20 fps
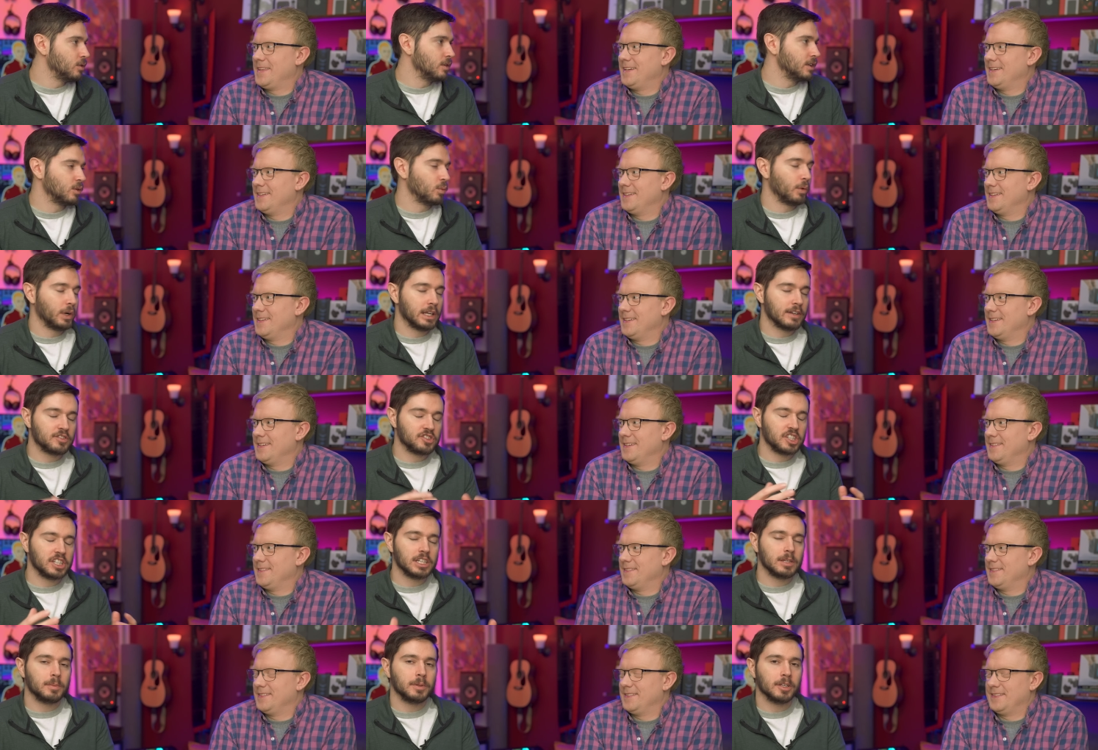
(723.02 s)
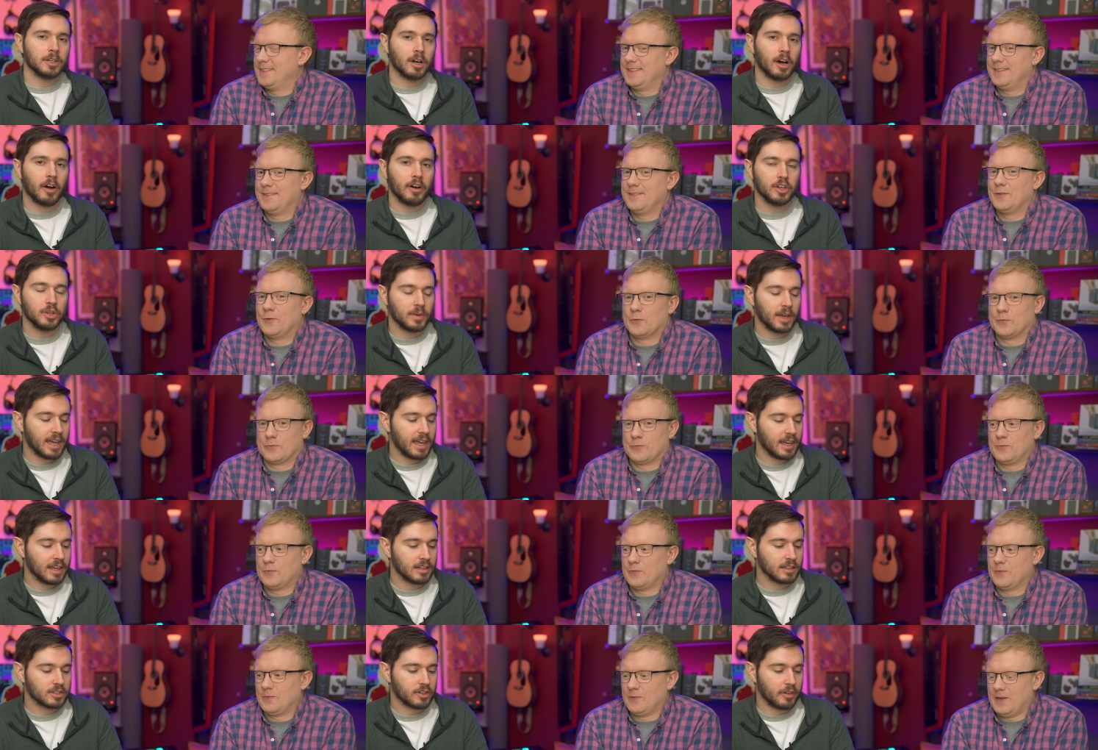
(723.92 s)
Speaker 1: Union, where you have GDPR, you
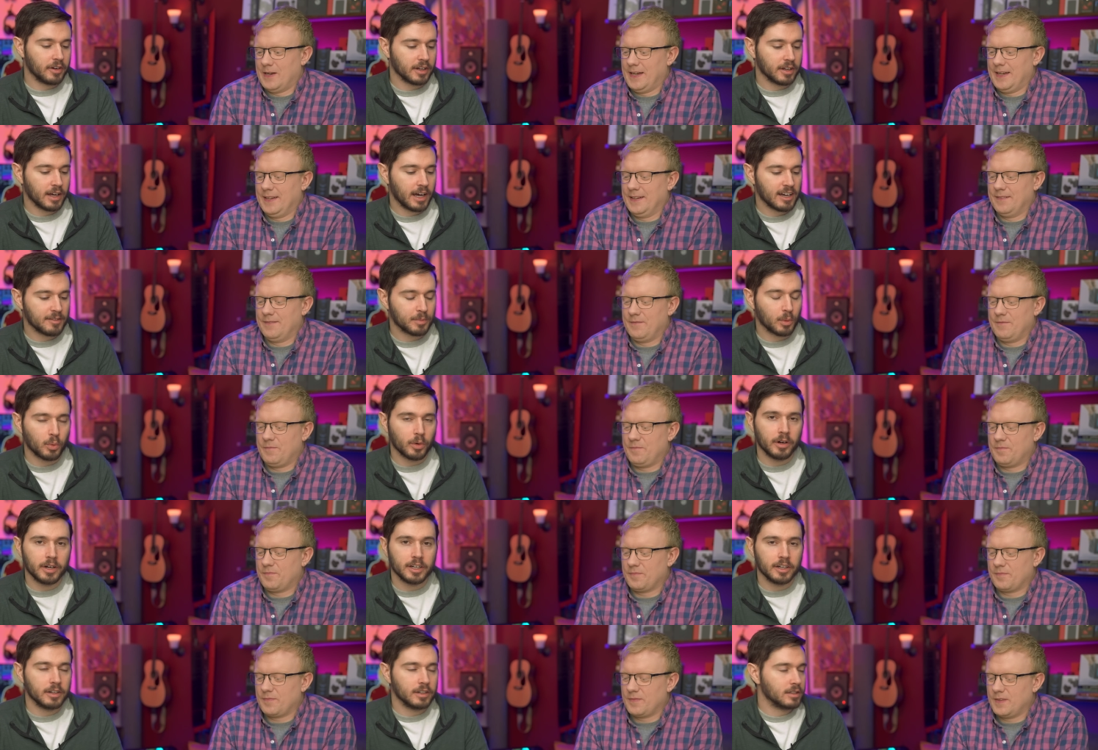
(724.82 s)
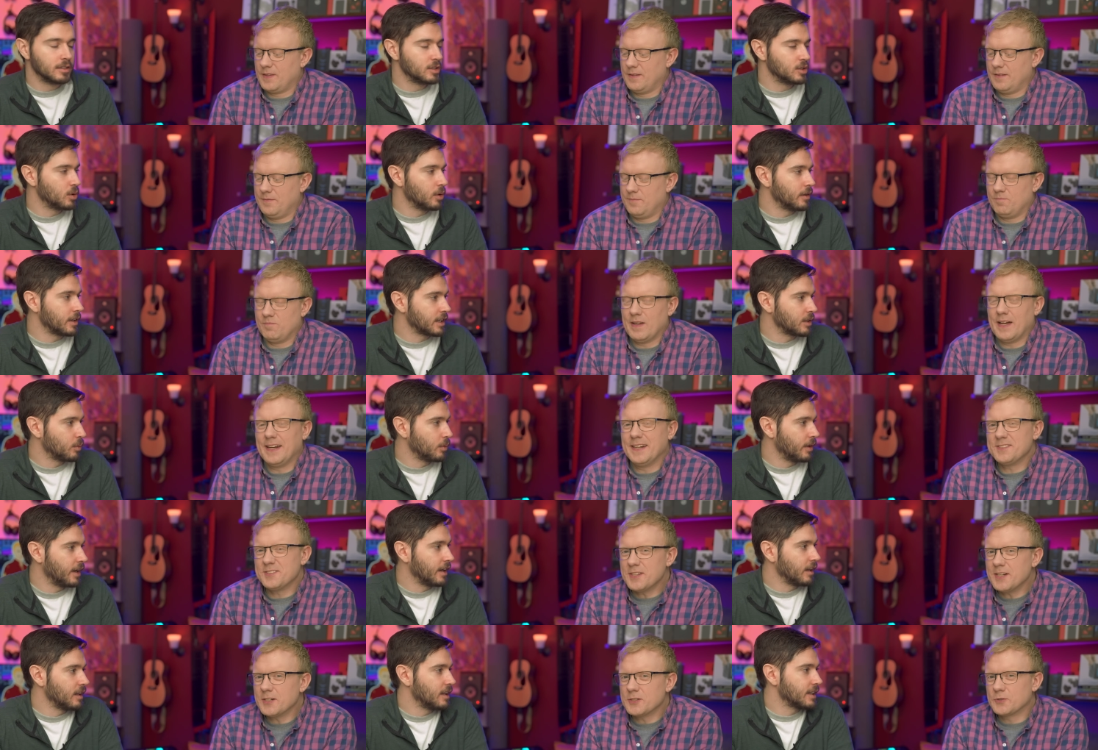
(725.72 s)
can turn it off, but we're here in New York. And
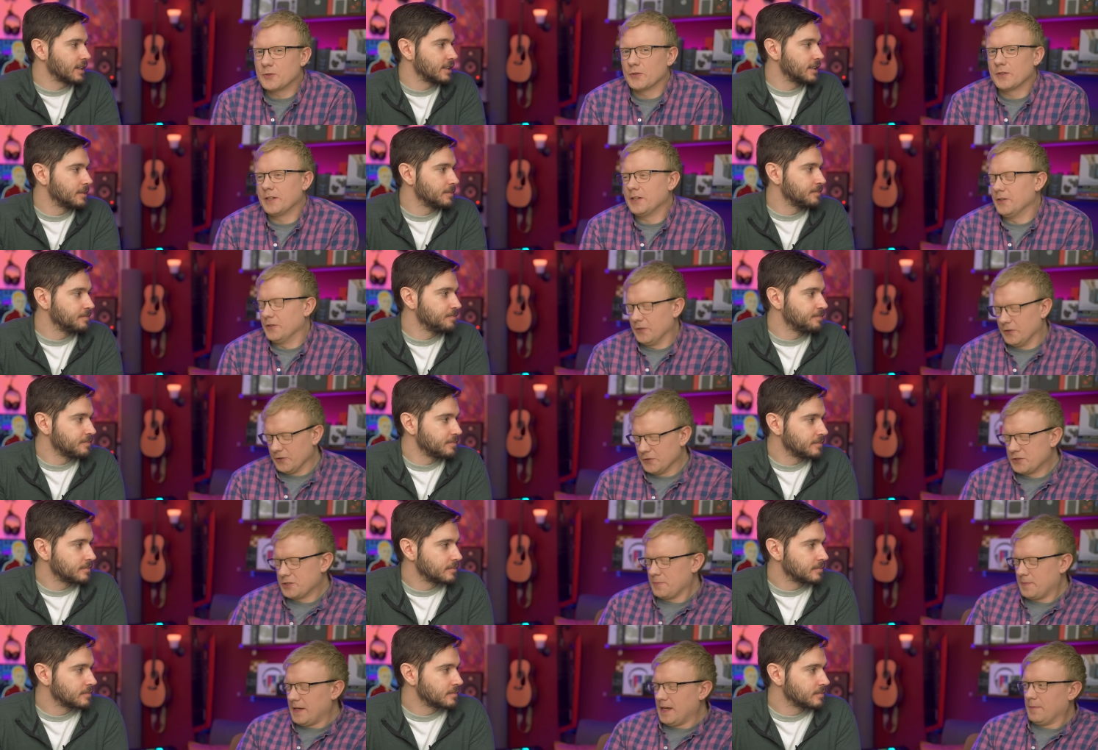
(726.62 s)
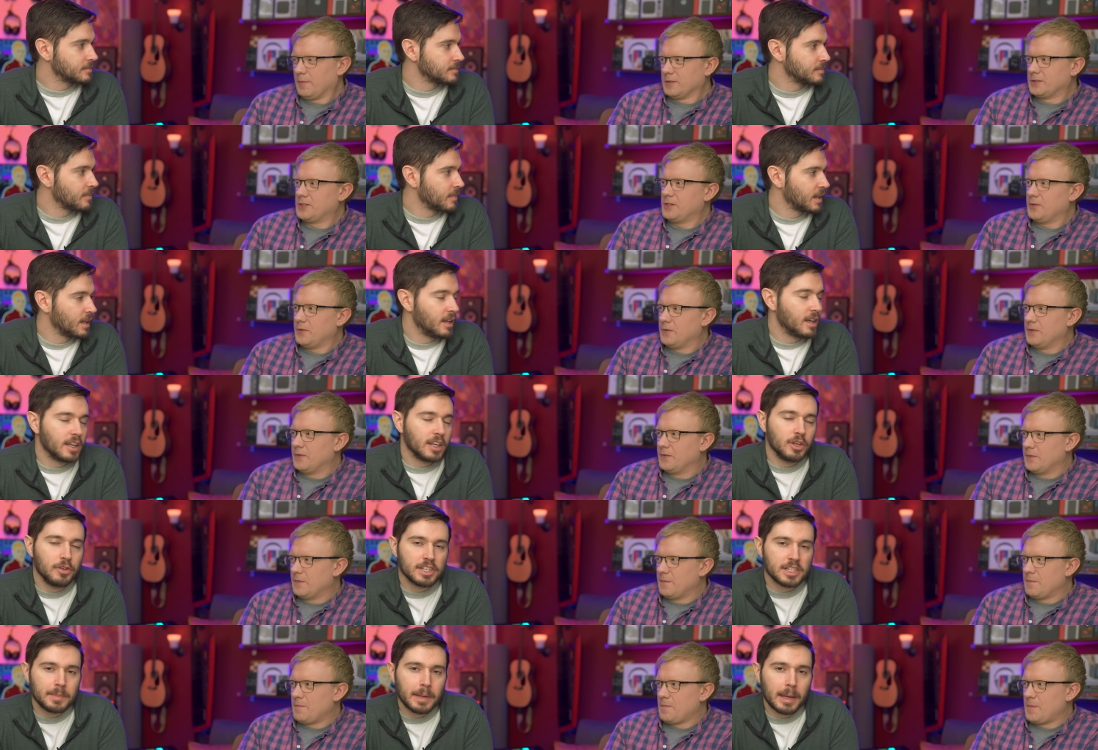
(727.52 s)
isn't it true that you used to be able to? You
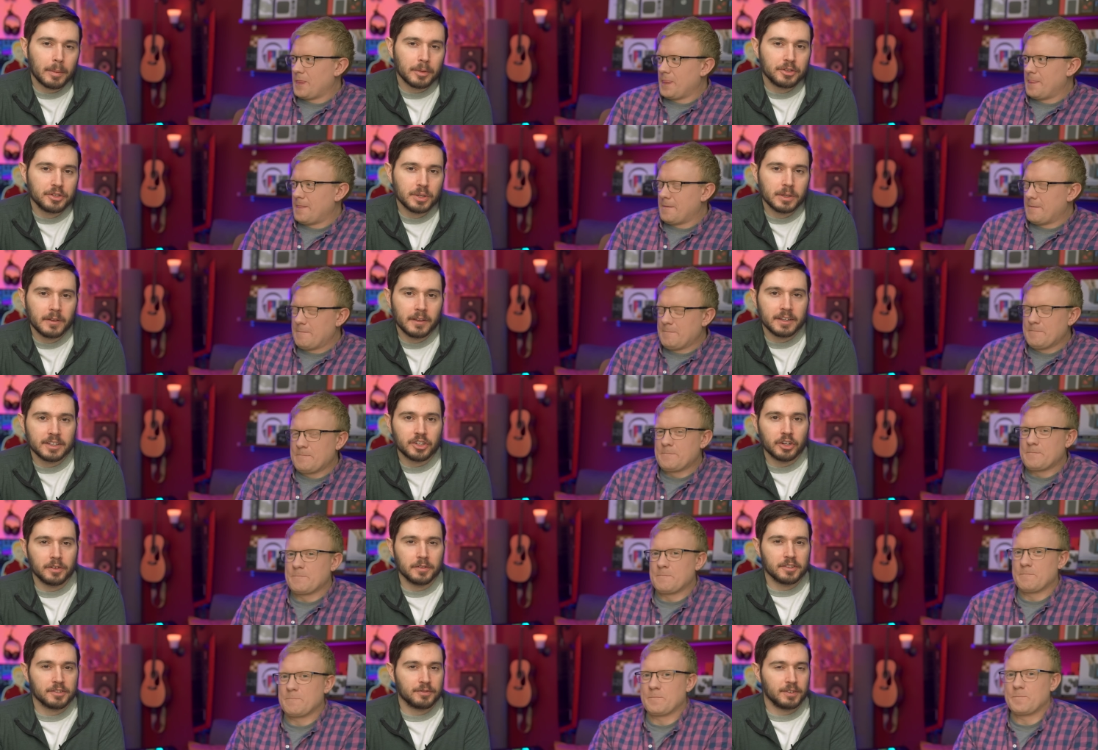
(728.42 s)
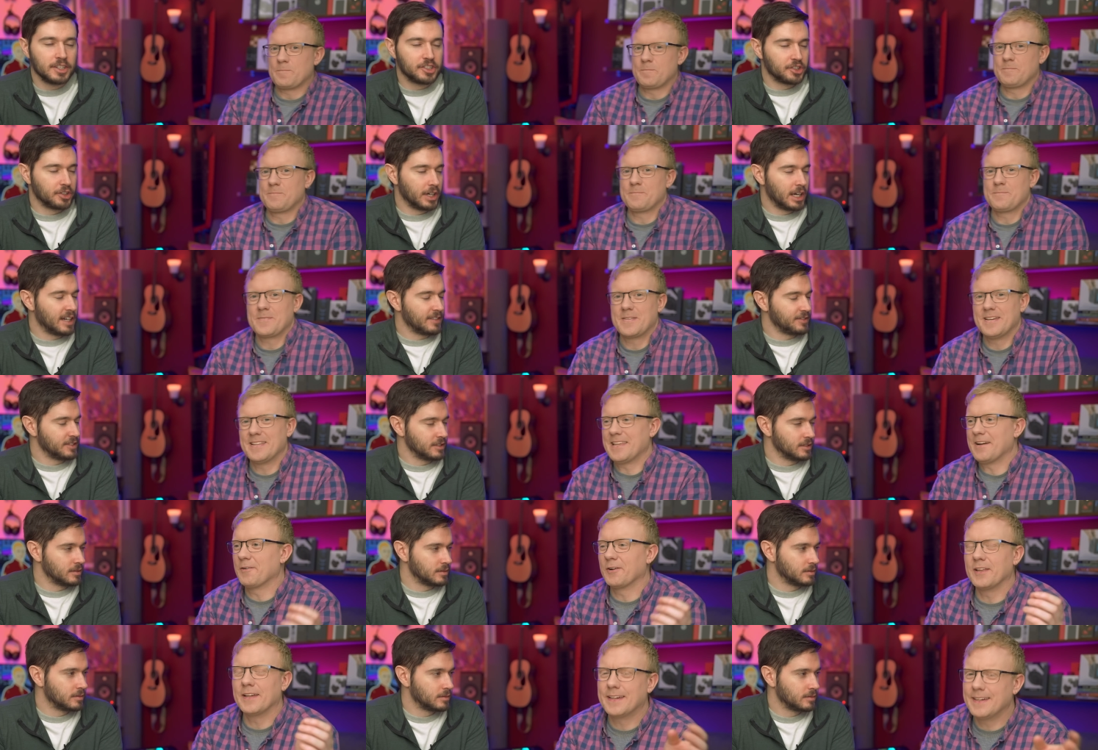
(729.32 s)
used to be able to, and then they turned this feature off. They
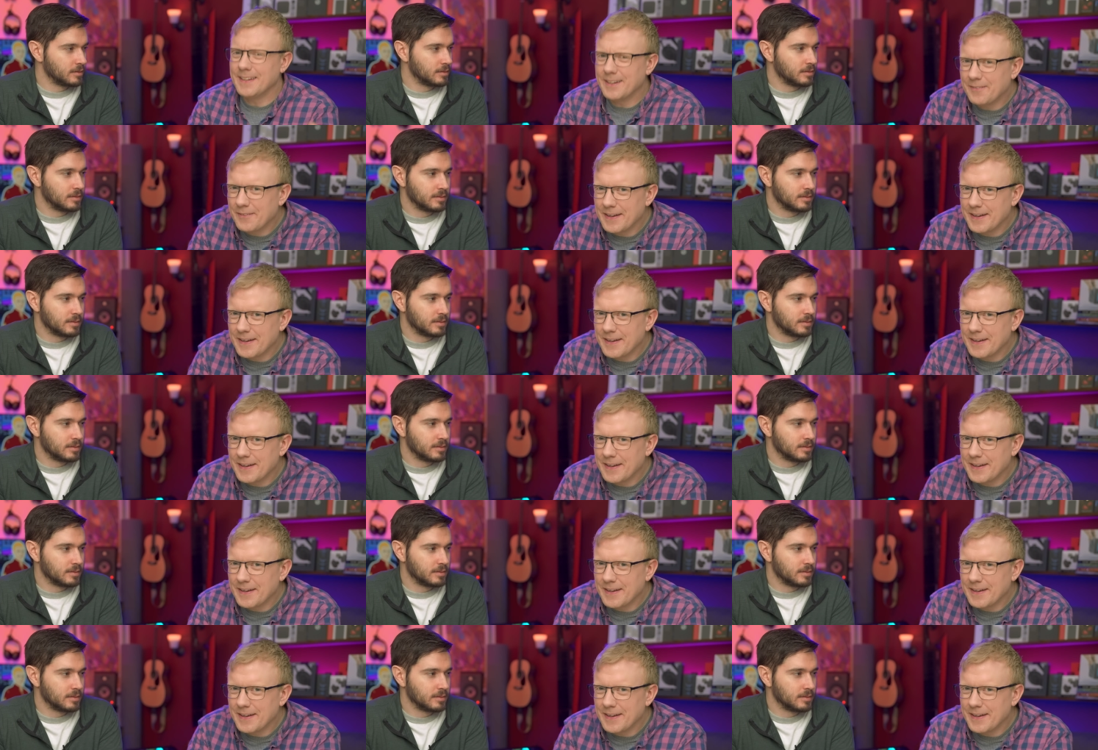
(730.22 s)
were like, you know